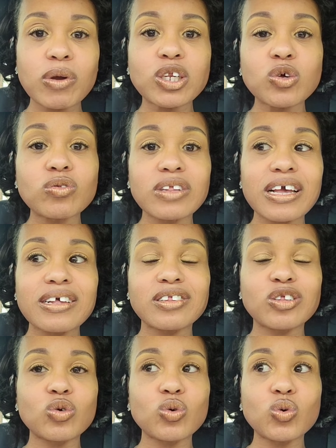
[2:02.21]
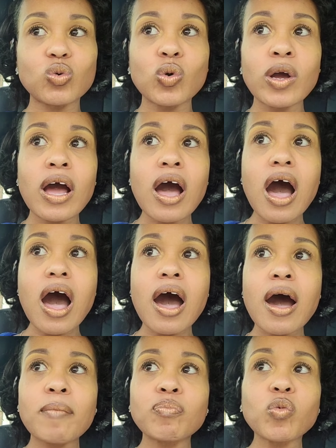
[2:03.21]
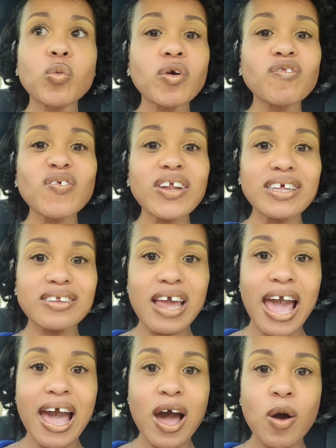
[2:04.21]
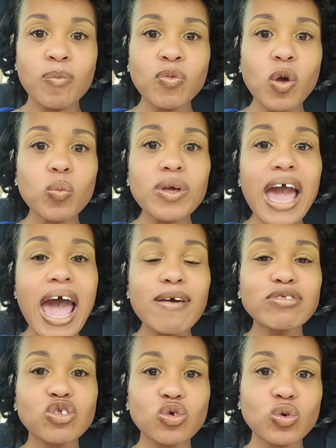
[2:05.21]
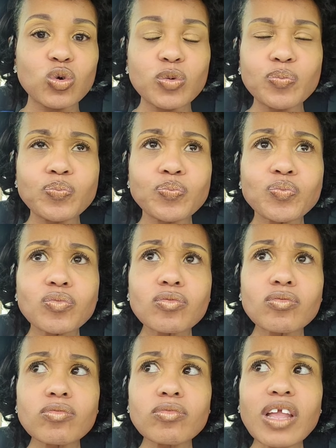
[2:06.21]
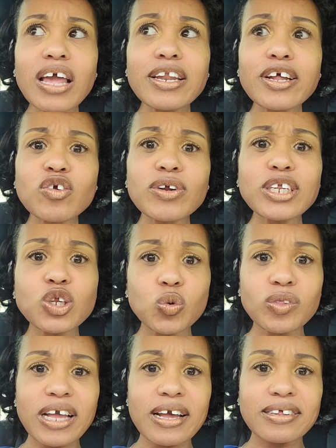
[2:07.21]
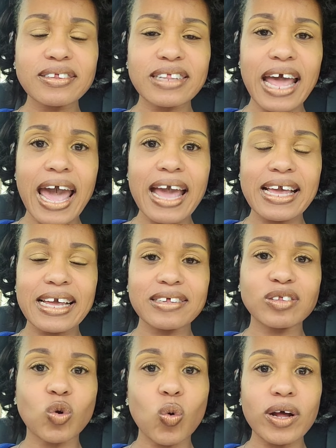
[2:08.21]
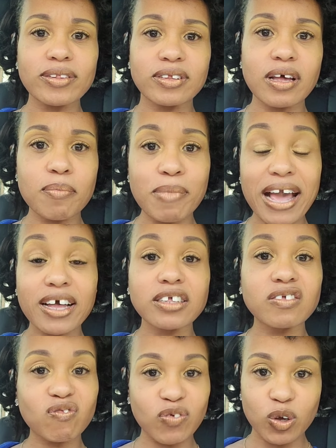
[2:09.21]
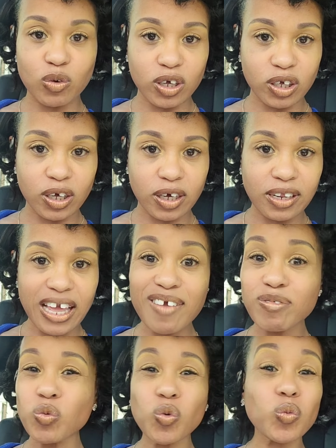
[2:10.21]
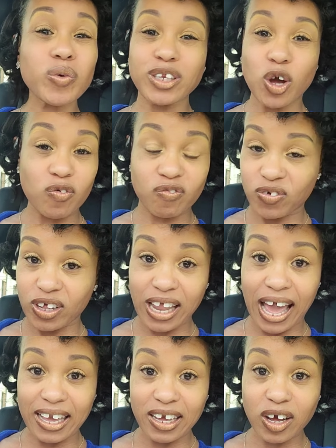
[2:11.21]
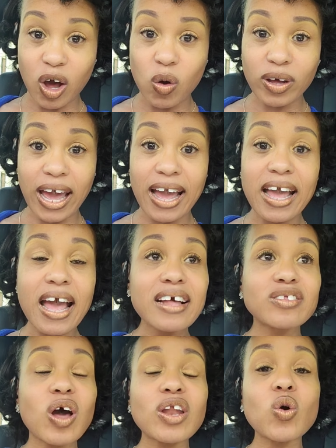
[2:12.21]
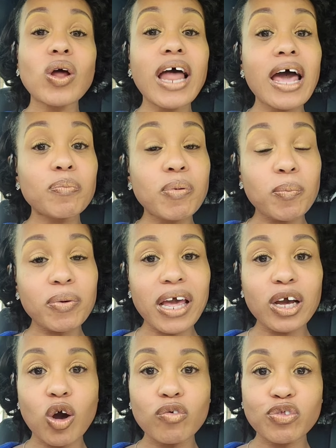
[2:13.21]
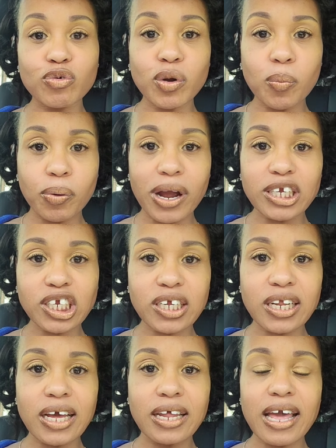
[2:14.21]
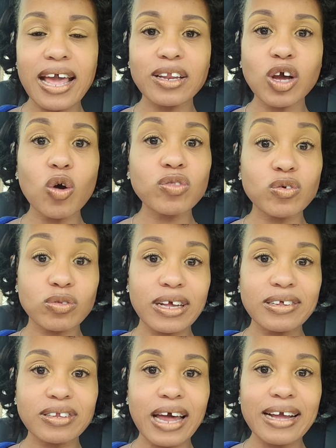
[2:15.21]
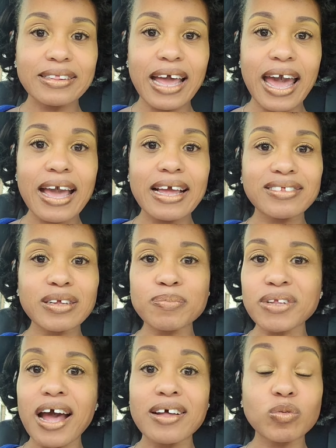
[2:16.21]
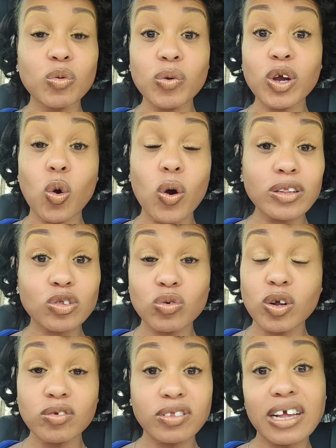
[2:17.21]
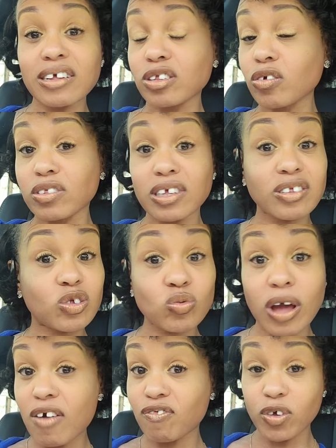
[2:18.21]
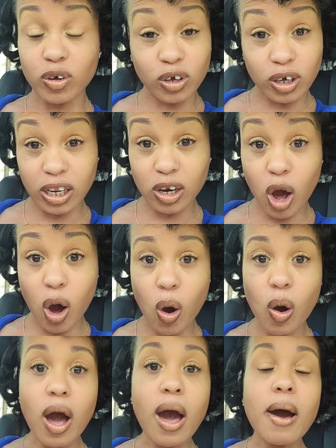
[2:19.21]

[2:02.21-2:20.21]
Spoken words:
We do things to, when we're feeling down, we have to literally do things that is going to make us feel good, even when we don't feel like it, okay? So I know a lot of people that go through depression and go through things like that, and sometimes when we're going through those things do not feel good at all.